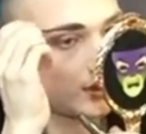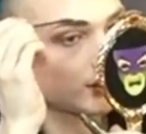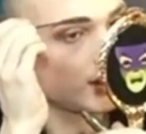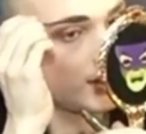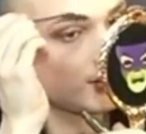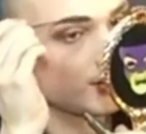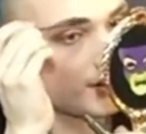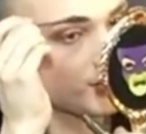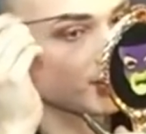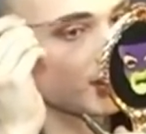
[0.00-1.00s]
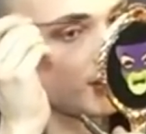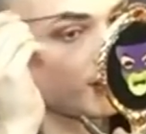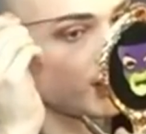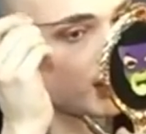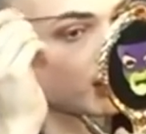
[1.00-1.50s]
Because I don't know, I'm just kind of
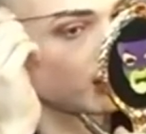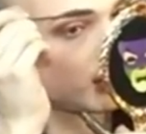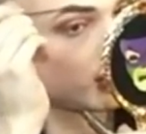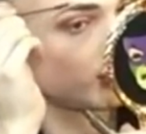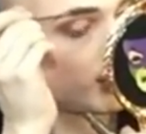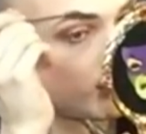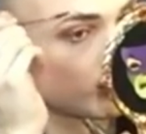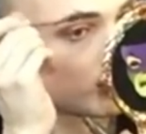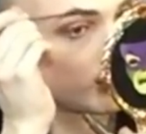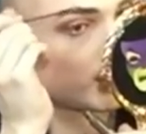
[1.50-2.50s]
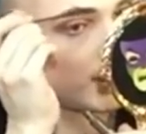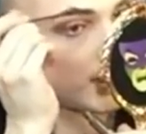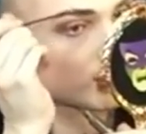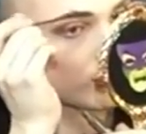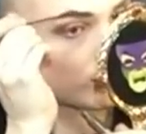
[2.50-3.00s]
feeling a little bit more of a
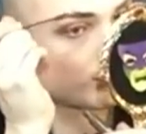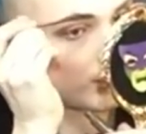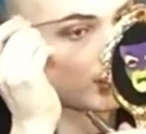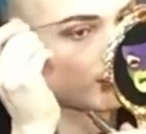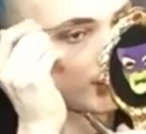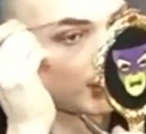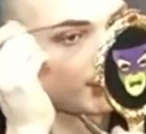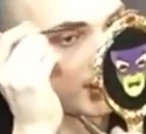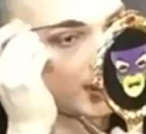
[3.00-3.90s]
natural brow vibe